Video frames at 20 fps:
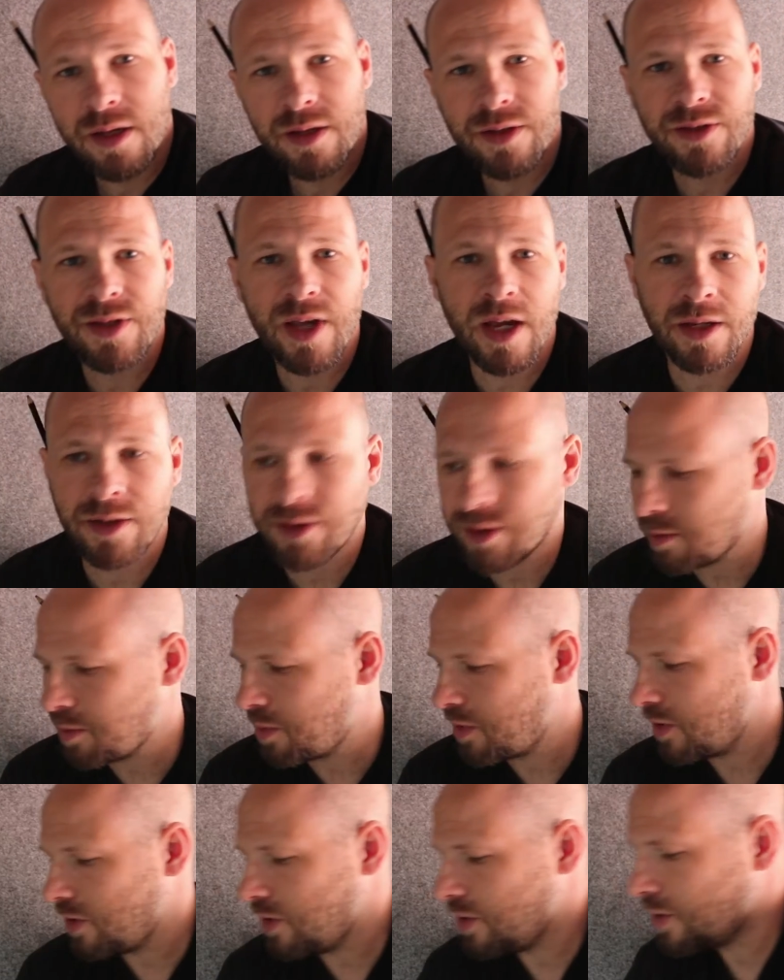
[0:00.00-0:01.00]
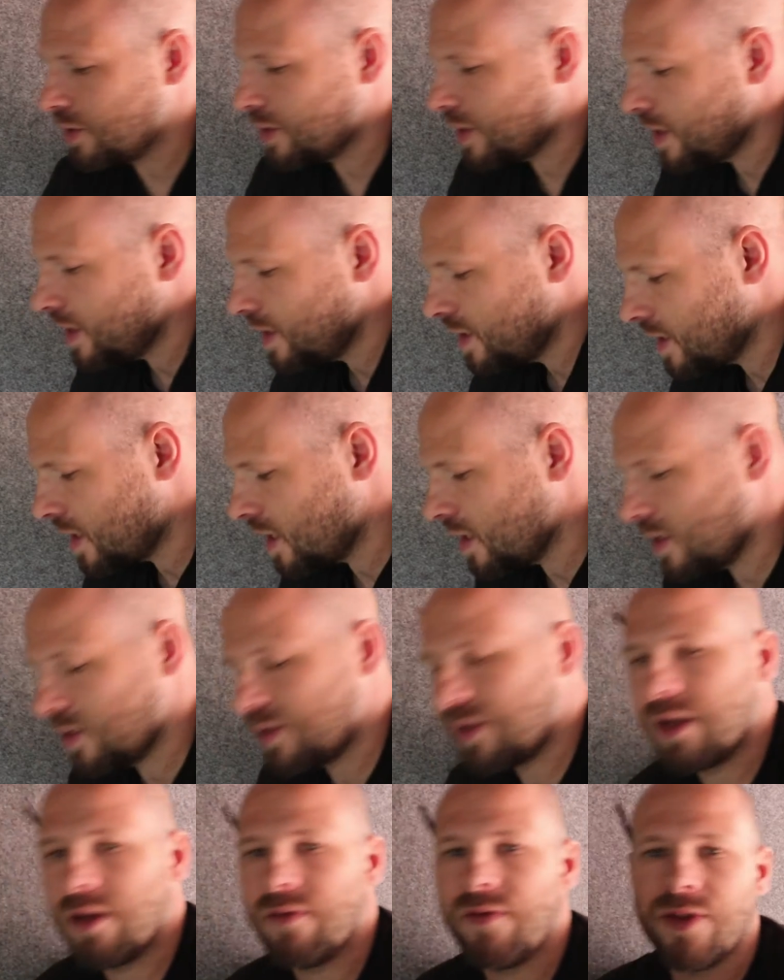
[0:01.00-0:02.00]
Second up, you're gonna need to get
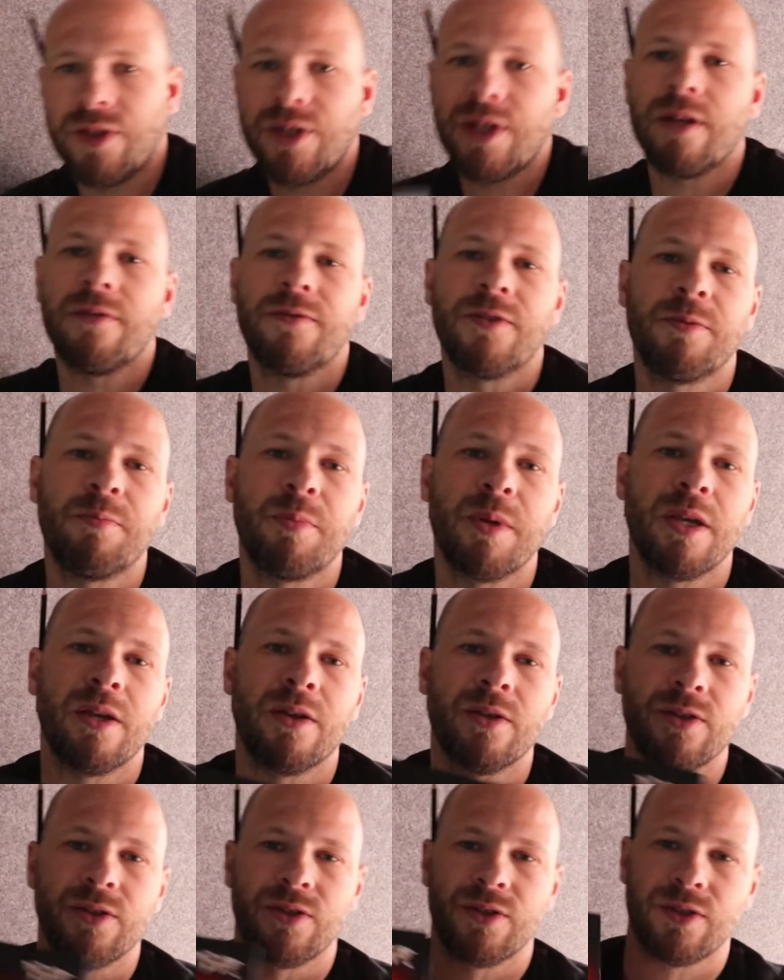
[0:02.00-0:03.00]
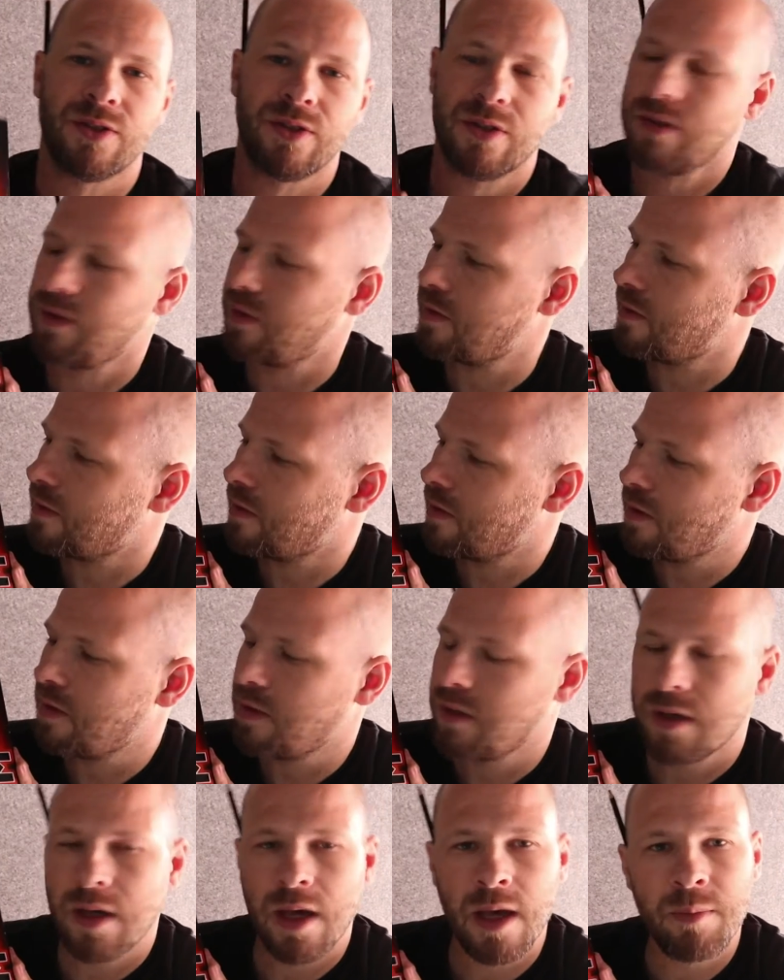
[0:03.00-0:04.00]
yourself a set of speakers.
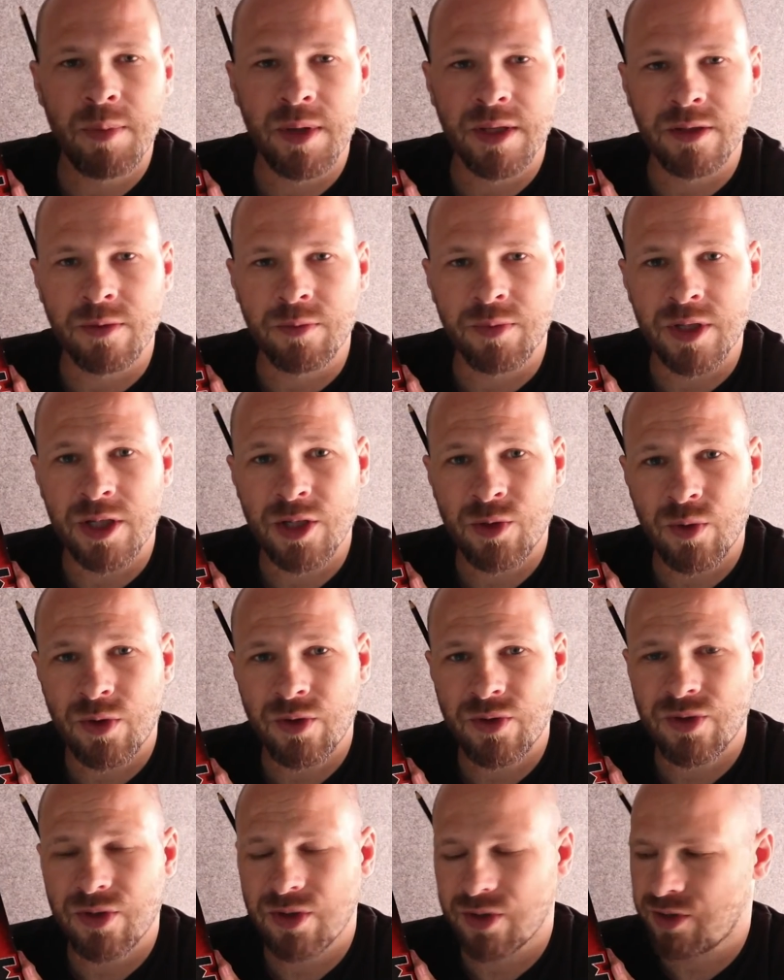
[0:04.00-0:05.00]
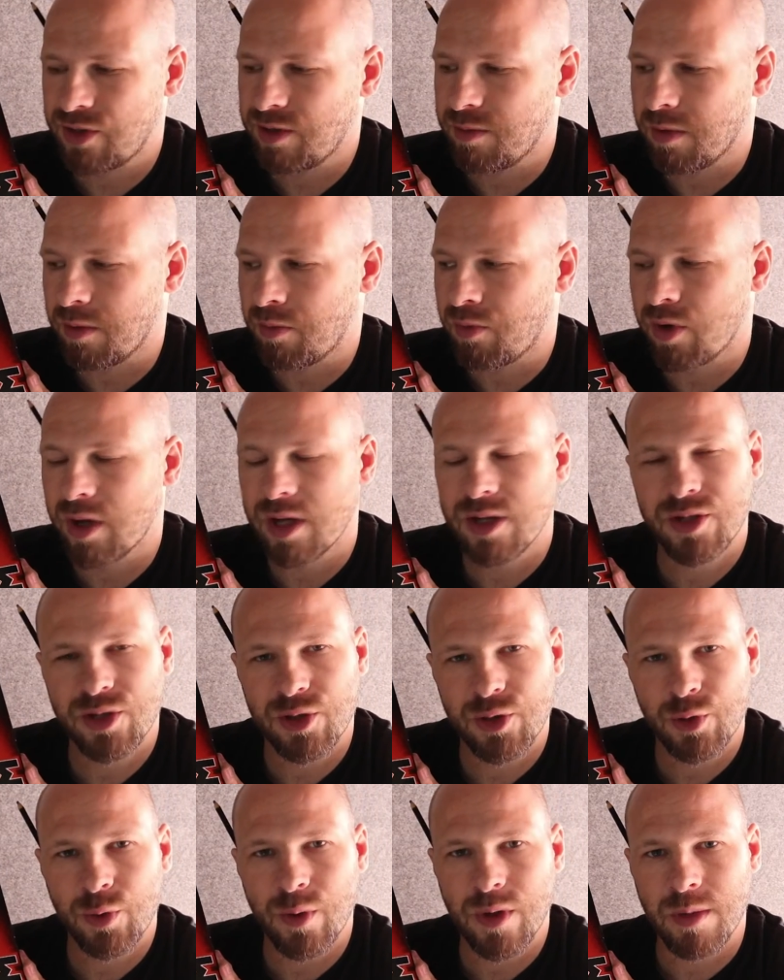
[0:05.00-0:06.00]
I picked up these ones, similar
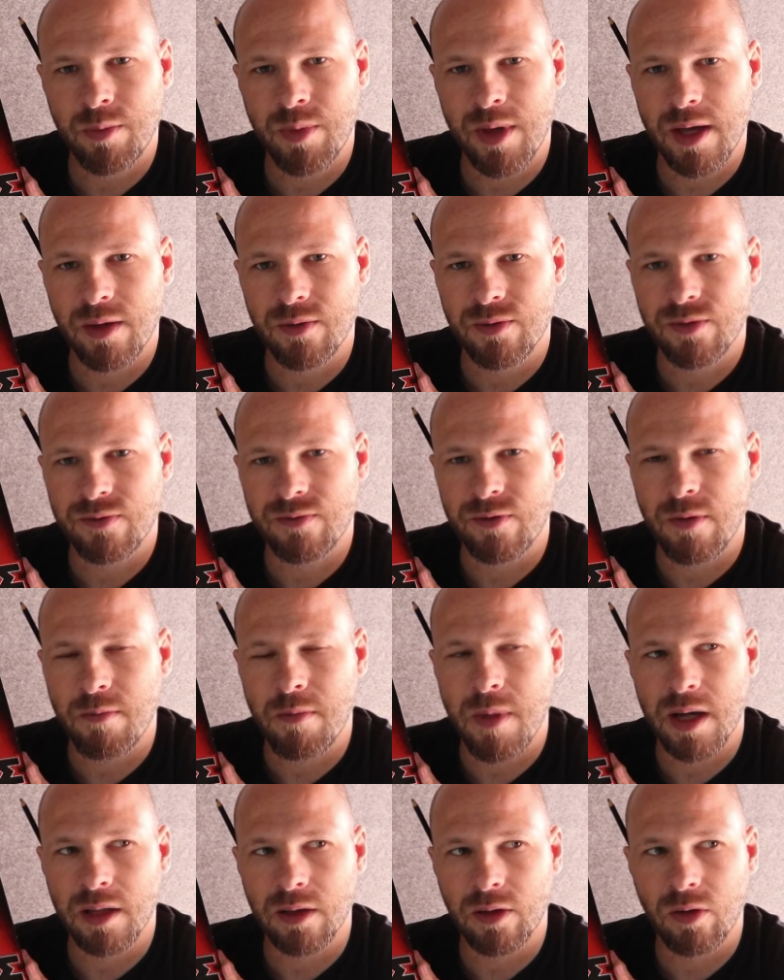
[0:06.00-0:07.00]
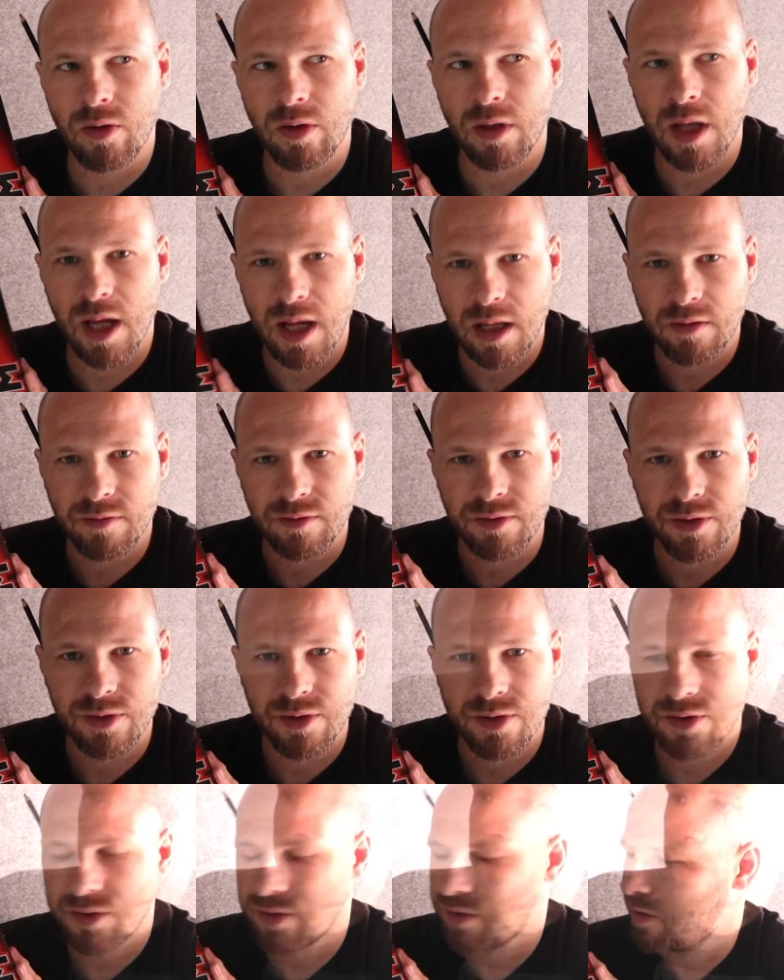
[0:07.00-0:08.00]
price, £20 from my local
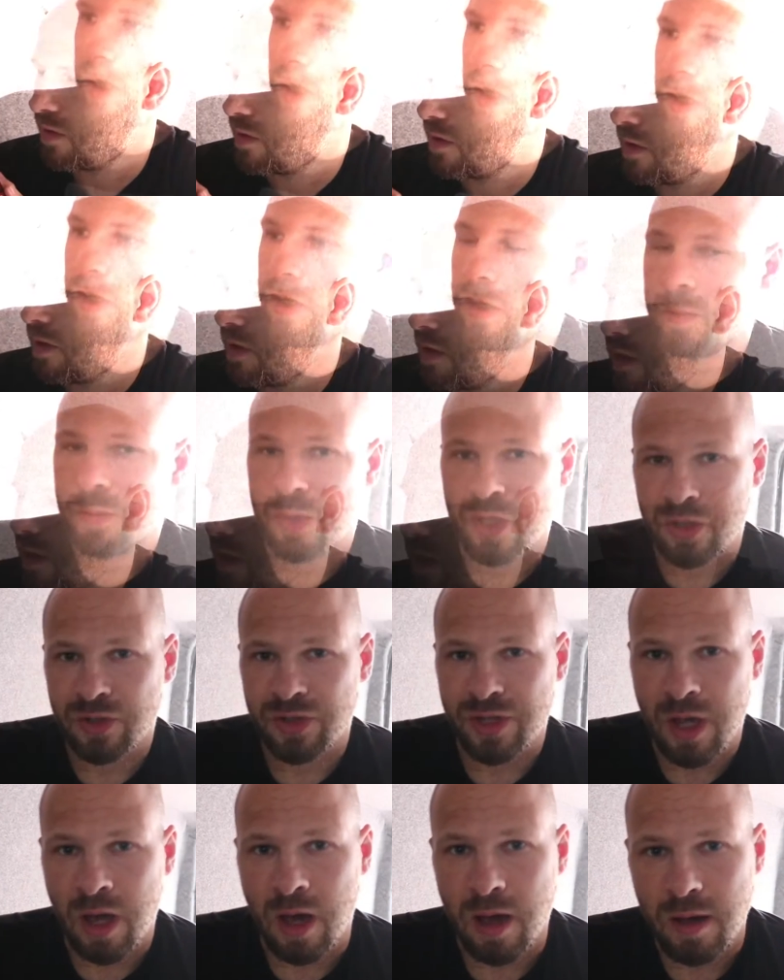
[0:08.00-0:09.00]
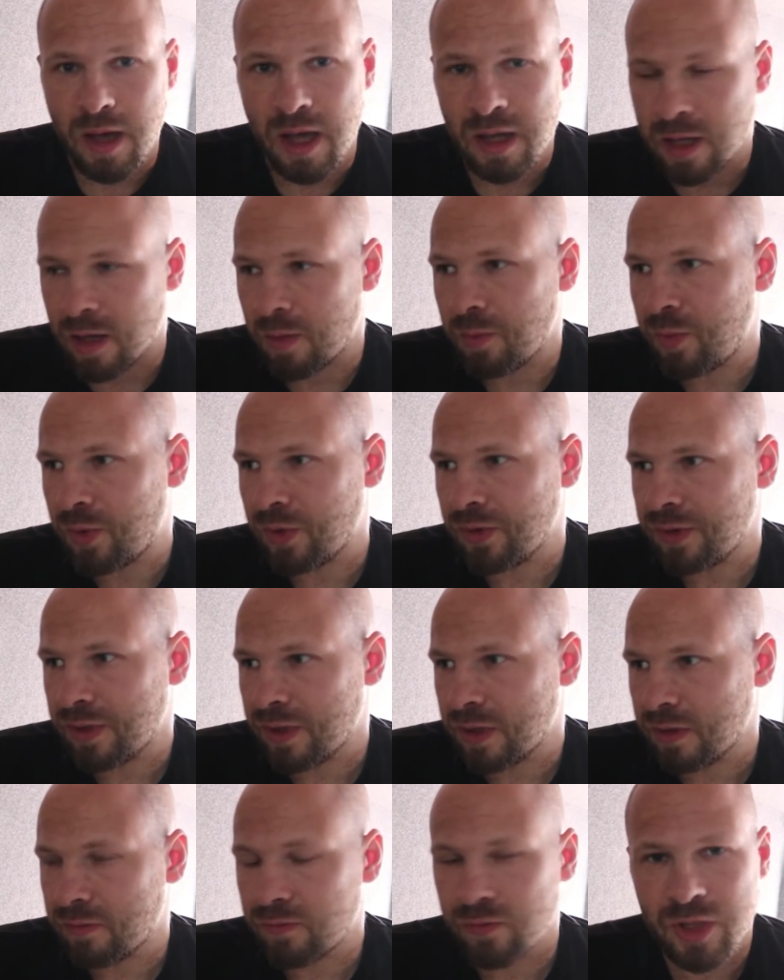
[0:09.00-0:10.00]
Halfords. Because I can't put
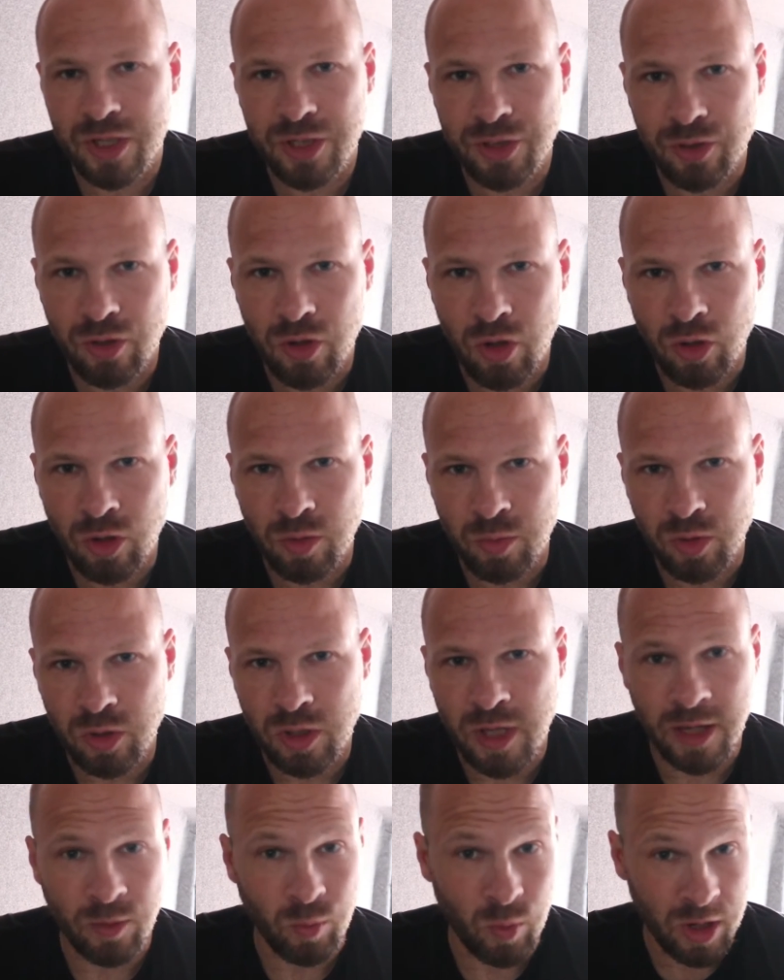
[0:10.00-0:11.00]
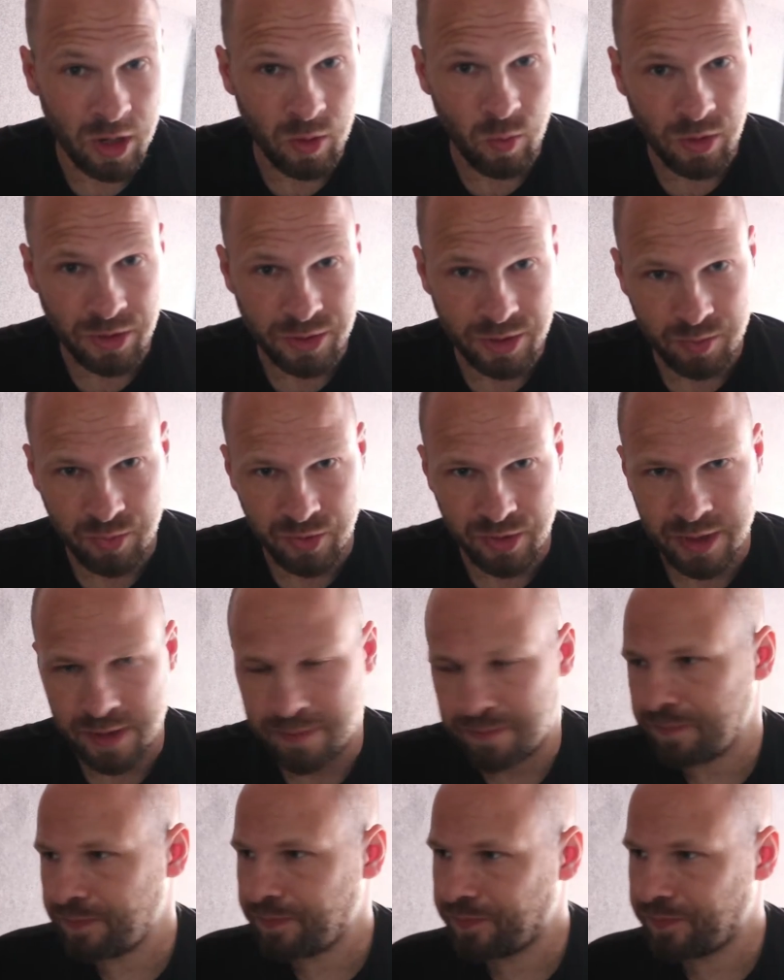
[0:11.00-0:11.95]
the radio on the bulkhead where I wanted to put it.